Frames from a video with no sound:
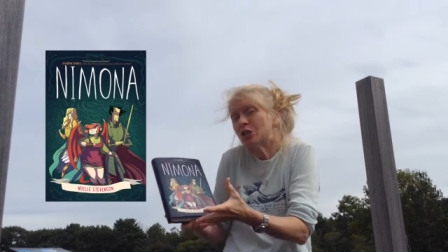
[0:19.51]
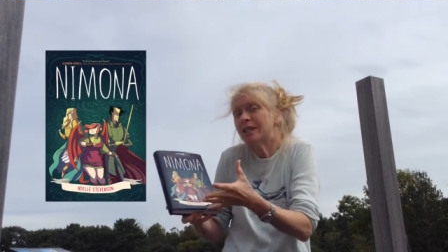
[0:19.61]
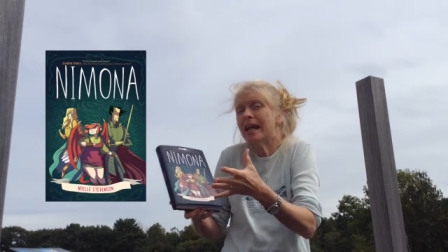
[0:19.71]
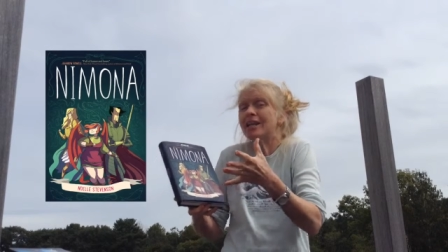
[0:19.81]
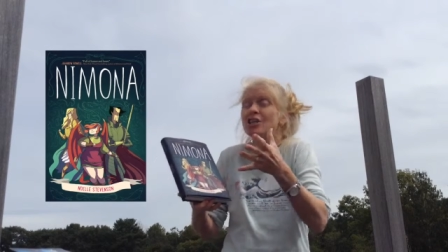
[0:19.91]

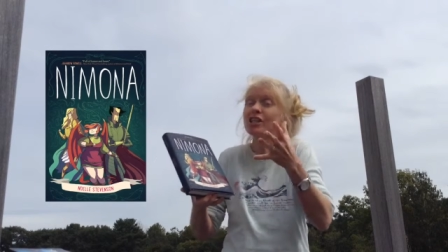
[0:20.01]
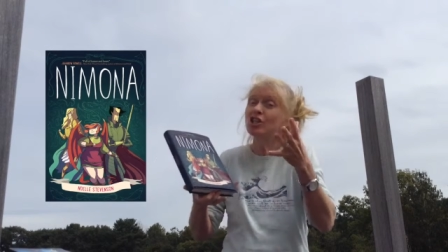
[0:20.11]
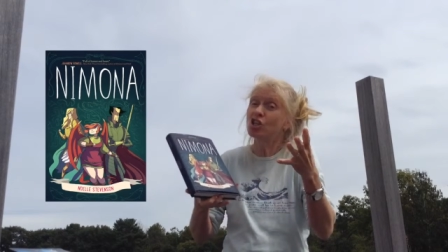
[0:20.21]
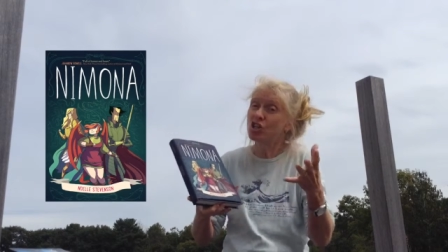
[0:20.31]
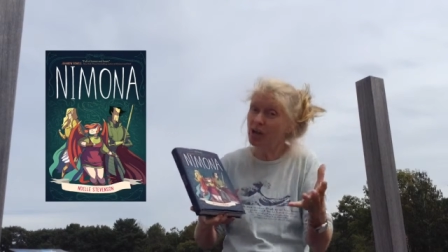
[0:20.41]
She's actually a
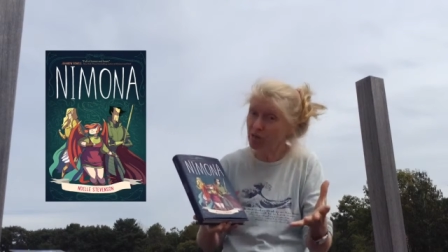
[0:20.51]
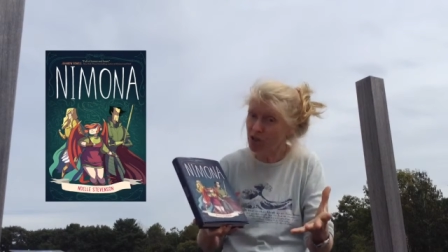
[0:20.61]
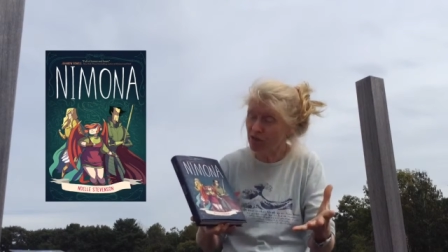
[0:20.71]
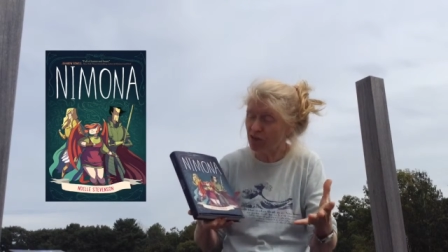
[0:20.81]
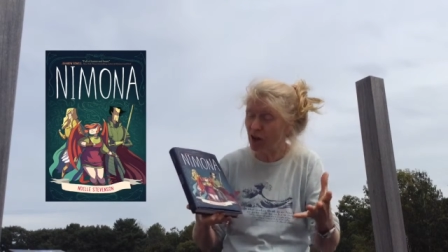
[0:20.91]

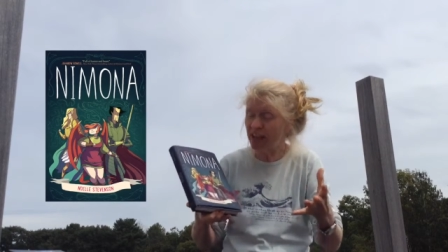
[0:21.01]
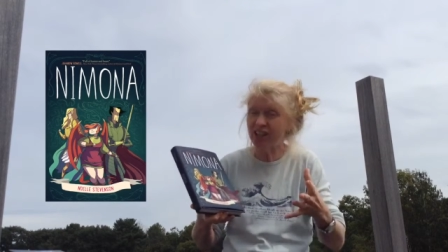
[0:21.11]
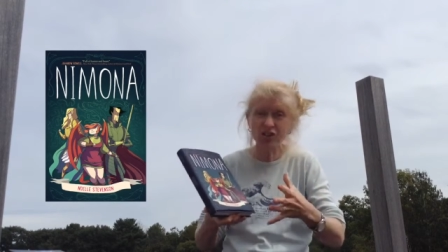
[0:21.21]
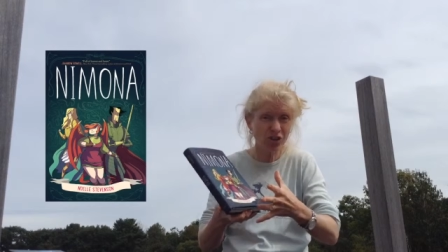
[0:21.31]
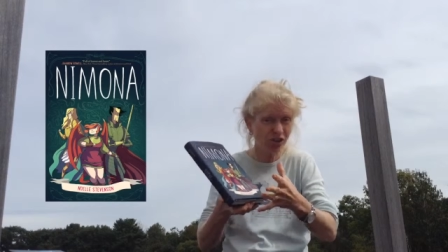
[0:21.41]
shapeshifter and
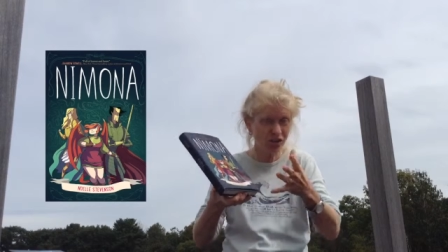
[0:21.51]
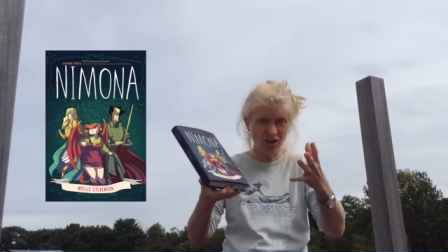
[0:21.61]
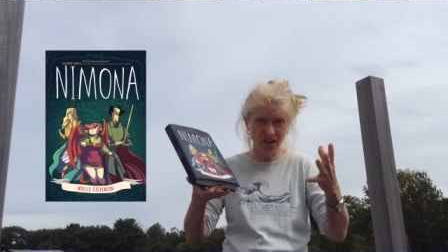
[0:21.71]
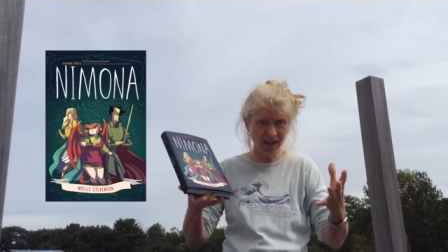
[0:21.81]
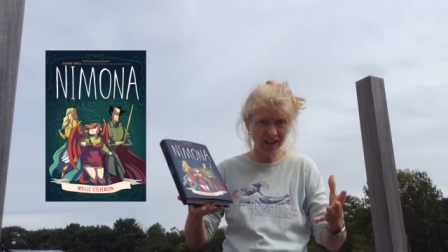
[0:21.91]
can turn into
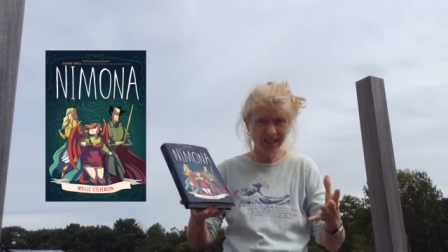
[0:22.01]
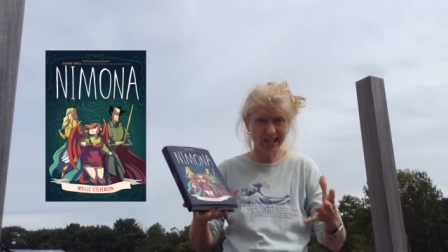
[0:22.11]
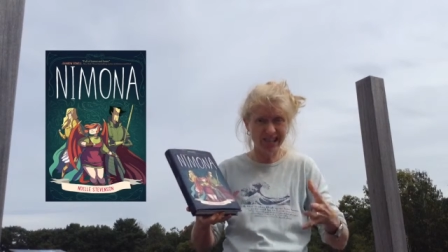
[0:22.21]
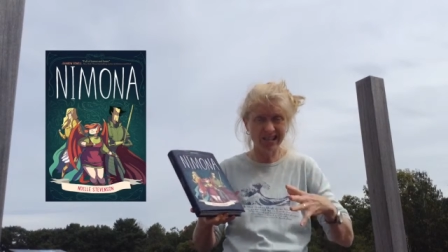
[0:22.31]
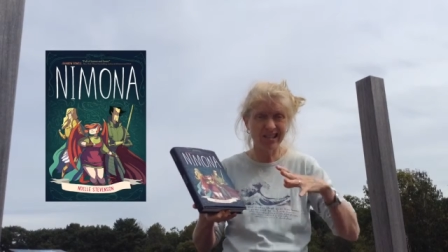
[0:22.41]
all kinds of
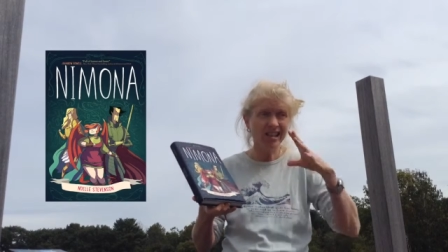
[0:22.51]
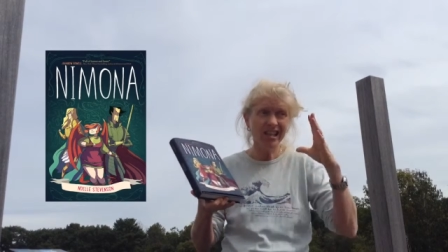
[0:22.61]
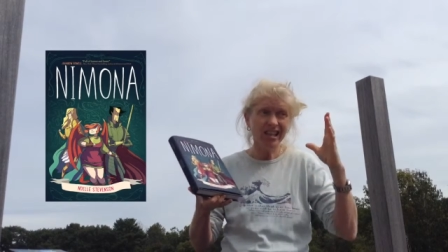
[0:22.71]
things,